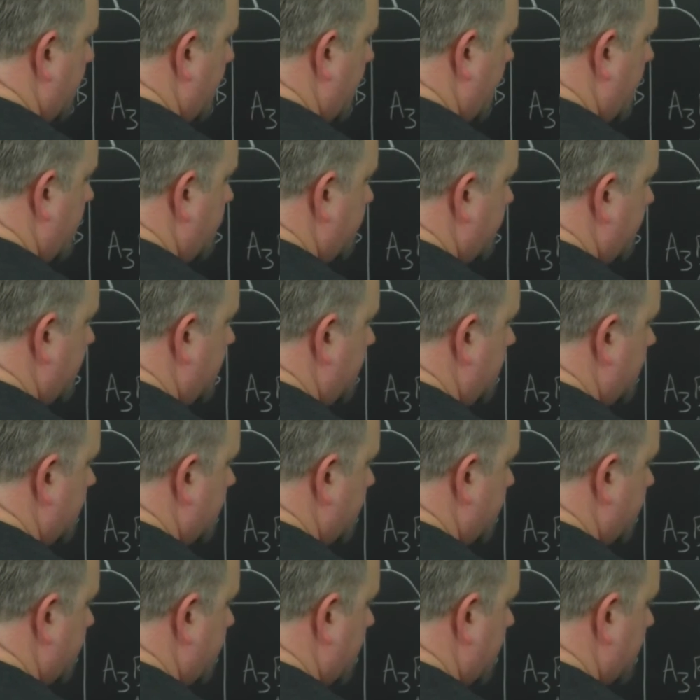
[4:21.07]
AB
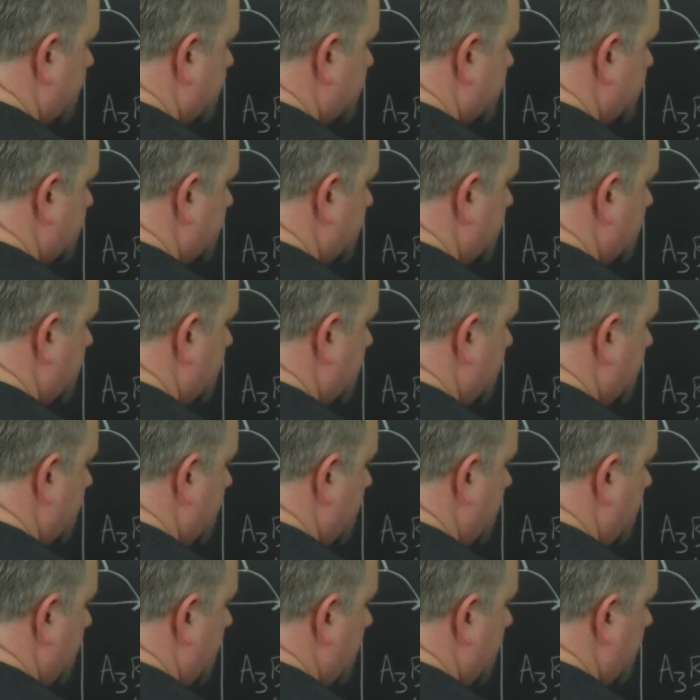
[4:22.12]
plus
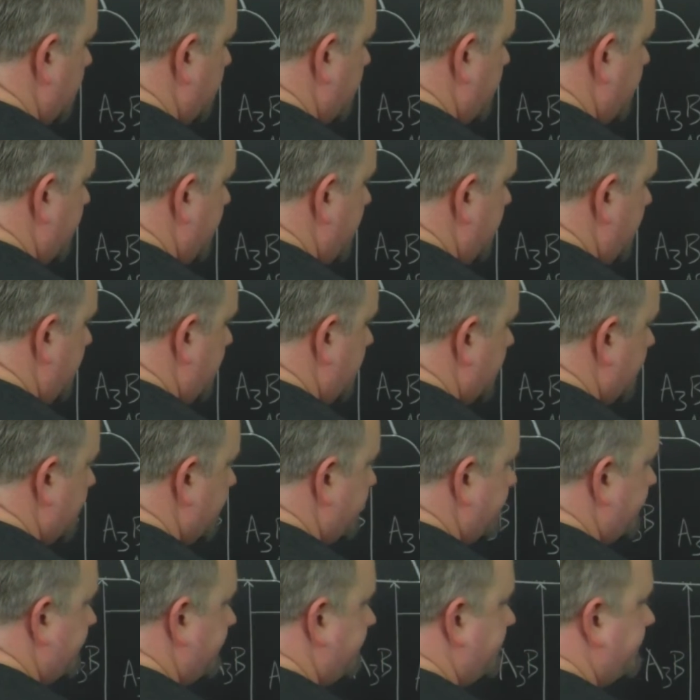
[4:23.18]
B,
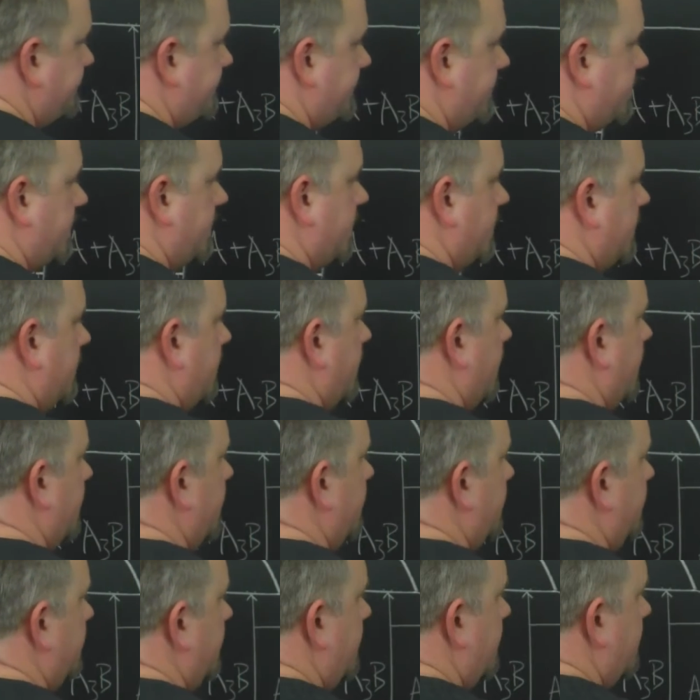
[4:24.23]

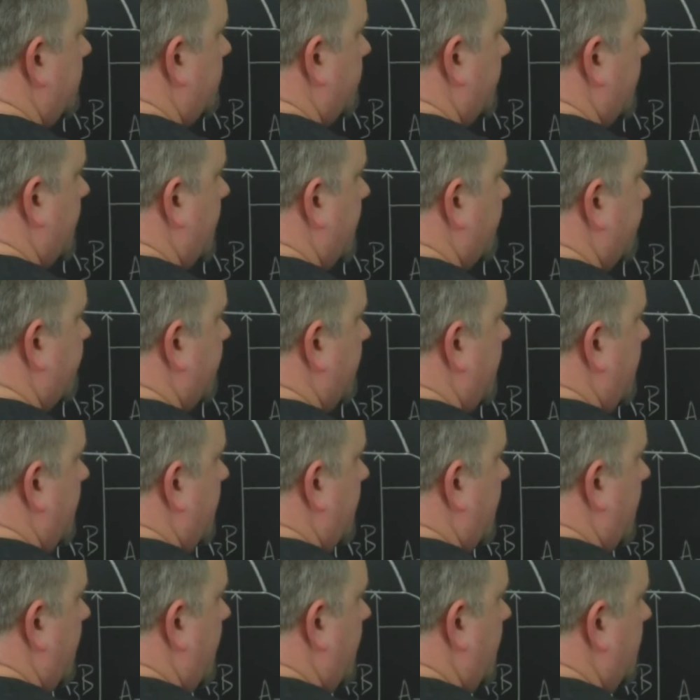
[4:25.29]
and in here we have
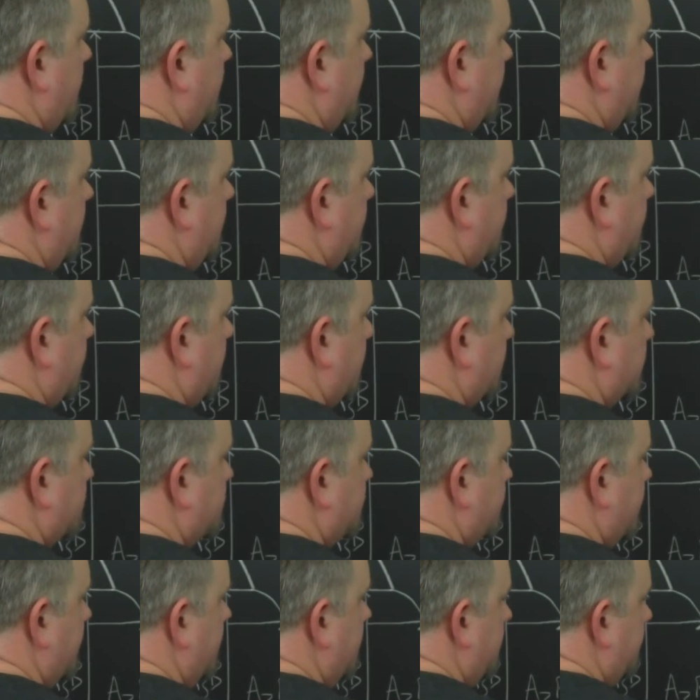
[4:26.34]
AB plus
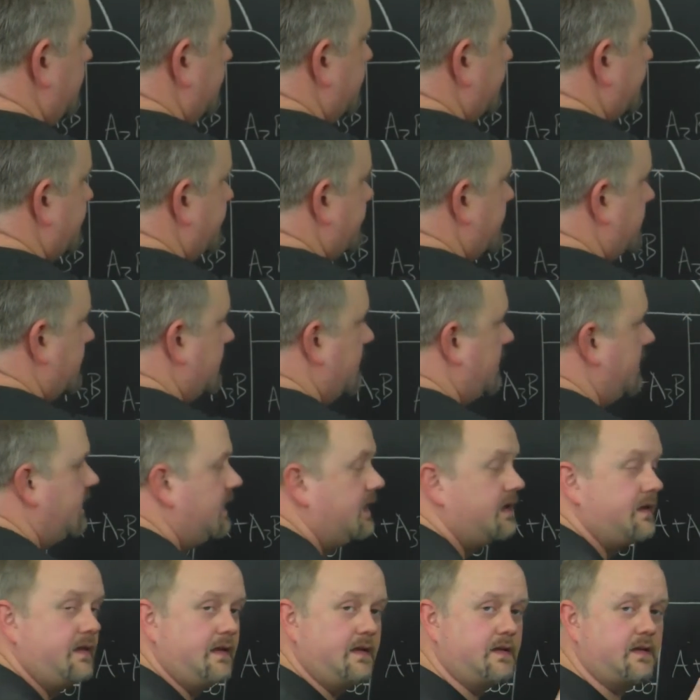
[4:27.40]
B.
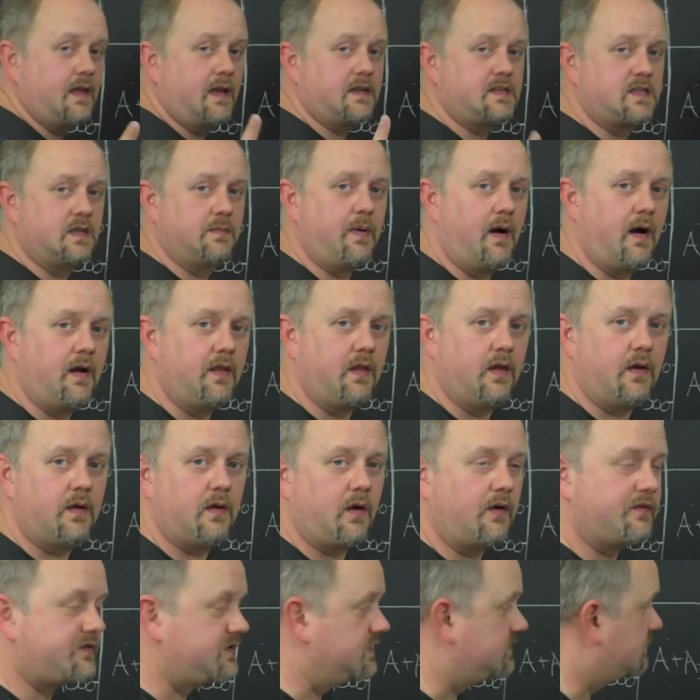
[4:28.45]
That's the part that
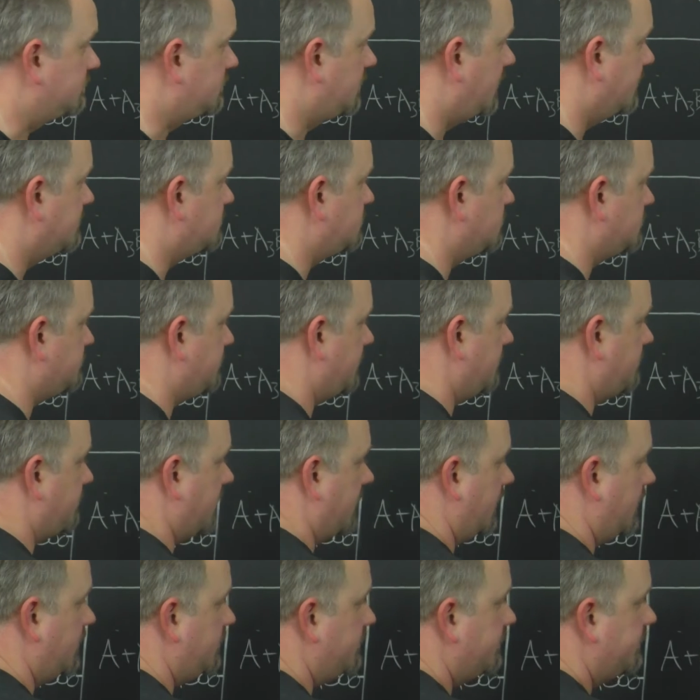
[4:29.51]
often catches
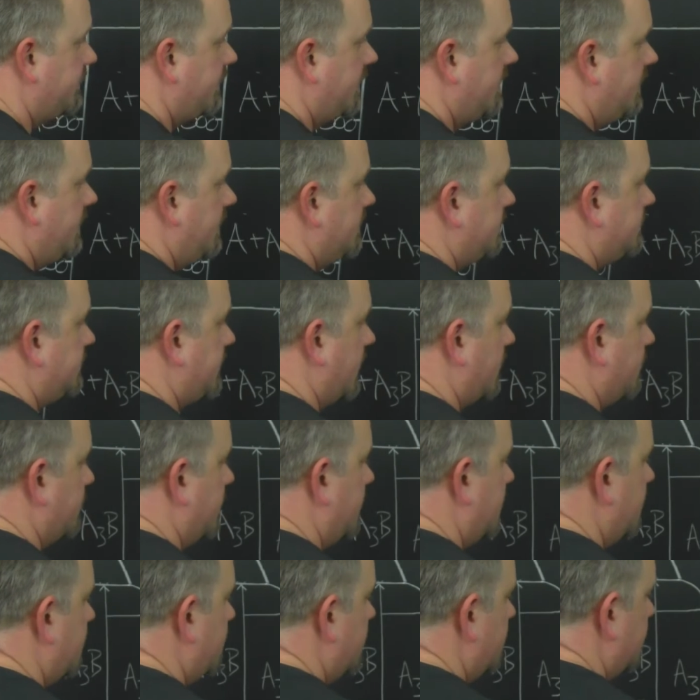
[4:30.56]
people out. Down
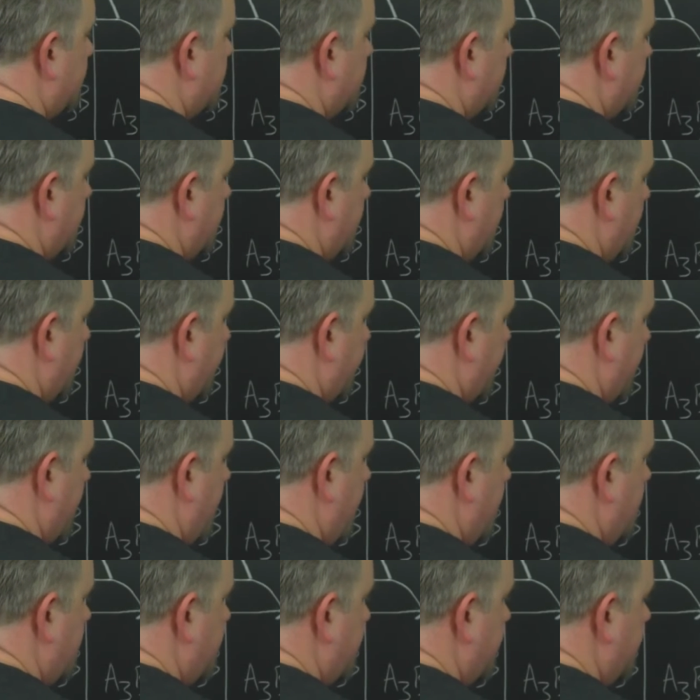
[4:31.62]
here we have
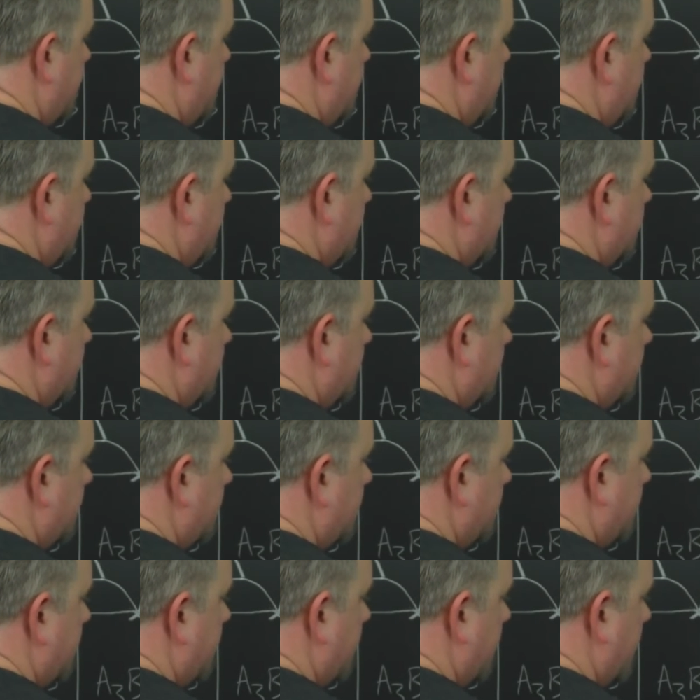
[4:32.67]
AB
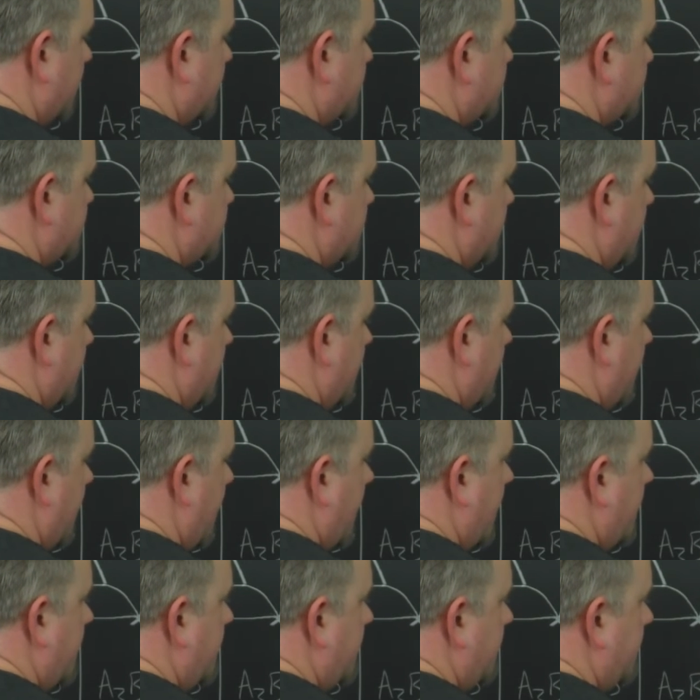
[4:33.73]
plus
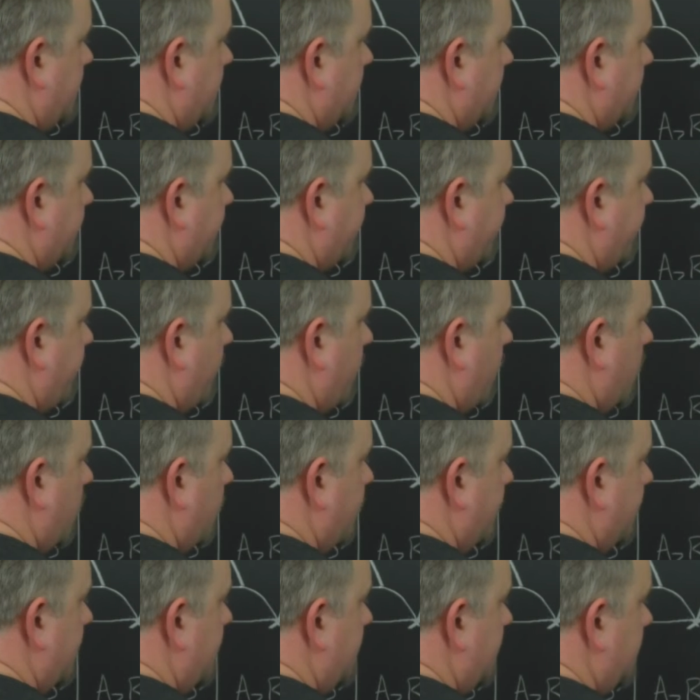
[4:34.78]

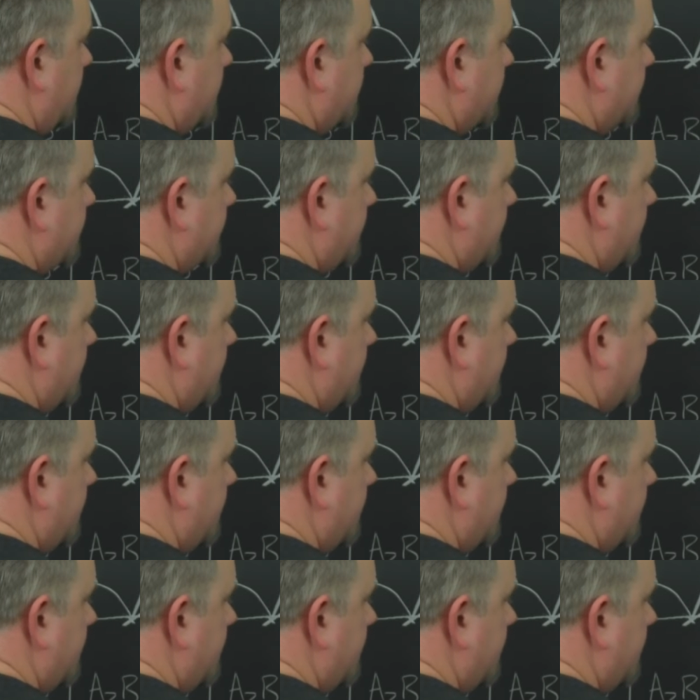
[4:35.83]
A4B